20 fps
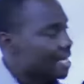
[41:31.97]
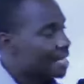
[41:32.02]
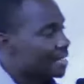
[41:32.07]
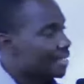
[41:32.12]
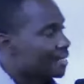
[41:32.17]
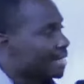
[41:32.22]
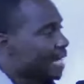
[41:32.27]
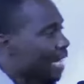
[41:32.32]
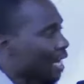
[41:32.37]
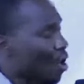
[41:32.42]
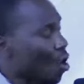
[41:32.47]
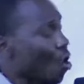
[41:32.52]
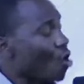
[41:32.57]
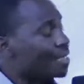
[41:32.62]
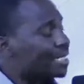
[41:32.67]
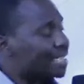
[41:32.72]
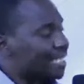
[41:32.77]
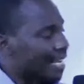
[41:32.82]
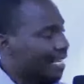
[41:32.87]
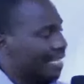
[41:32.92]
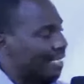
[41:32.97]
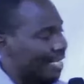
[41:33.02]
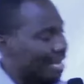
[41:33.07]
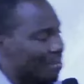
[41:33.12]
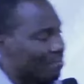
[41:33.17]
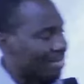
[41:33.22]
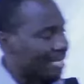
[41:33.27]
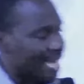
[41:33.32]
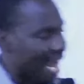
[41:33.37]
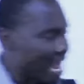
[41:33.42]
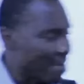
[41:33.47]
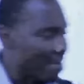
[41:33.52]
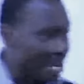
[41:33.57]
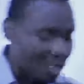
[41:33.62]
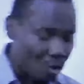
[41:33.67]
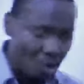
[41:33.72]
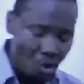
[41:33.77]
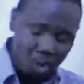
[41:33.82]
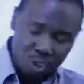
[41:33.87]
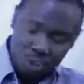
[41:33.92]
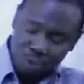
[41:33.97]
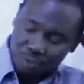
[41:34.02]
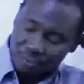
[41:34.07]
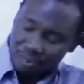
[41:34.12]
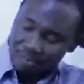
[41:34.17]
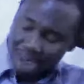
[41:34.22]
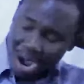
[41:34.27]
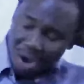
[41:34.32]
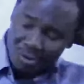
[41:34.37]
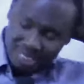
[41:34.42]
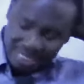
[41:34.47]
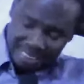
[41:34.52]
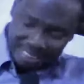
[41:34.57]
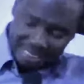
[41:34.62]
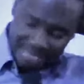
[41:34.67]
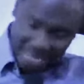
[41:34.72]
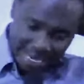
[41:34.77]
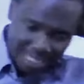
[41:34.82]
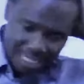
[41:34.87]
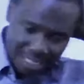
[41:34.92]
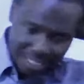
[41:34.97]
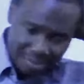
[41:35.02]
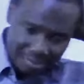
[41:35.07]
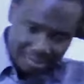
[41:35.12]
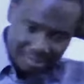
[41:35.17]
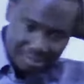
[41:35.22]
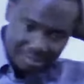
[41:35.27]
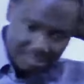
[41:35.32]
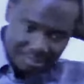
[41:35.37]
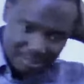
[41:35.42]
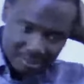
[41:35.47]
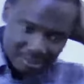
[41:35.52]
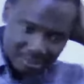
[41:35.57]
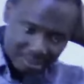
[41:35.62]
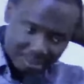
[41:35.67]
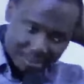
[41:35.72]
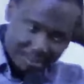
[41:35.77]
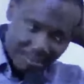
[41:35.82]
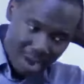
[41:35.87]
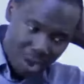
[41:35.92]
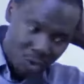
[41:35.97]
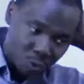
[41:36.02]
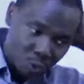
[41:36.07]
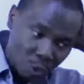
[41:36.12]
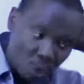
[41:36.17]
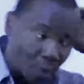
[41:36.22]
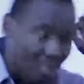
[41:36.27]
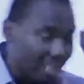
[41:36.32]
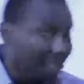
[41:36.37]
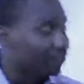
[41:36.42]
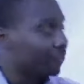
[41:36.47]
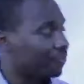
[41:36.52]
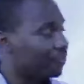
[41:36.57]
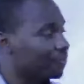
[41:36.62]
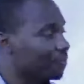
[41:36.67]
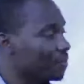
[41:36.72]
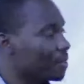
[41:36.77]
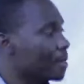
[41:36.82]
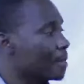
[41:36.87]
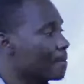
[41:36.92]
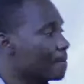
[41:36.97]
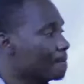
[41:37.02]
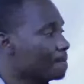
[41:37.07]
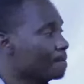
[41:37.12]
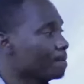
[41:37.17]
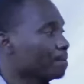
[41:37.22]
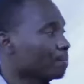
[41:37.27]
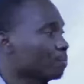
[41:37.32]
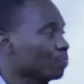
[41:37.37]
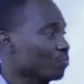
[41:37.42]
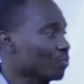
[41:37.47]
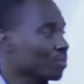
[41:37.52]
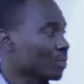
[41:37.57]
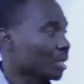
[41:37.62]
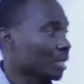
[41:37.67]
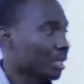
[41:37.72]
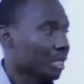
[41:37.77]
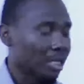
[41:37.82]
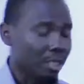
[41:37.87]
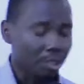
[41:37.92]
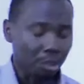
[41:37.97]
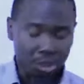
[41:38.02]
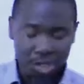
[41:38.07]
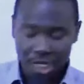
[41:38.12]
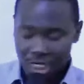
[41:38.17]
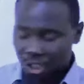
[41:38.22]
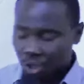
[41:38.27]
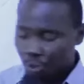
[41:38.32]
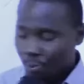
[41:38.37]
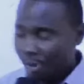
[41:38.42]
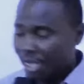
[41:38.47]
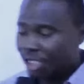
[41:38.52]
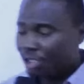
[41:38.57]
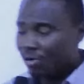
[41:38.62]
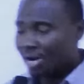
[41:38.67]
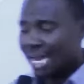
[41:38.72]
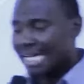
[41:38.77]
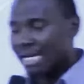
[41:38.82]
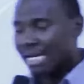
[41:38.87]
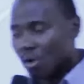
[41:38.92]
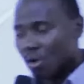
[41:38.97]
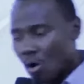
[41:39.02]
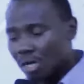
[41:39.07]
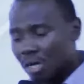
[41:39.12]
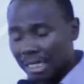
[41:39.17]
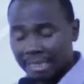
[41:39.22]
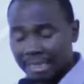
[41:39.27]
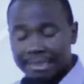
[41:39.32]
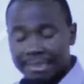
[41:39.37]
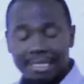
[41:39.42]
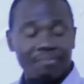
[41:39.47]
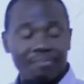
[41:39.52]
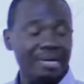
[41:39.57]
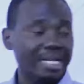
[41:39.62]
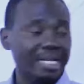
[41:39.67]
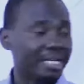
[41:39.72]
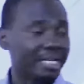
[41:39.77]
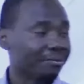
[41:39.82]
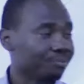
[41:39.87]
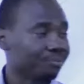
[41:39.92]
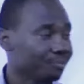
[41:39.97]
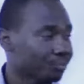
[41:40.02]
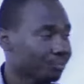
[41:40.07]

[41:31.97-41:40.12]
The Lord takes some time and goes to the mountainside, Mount Olive, in a special garden called Gethsemane.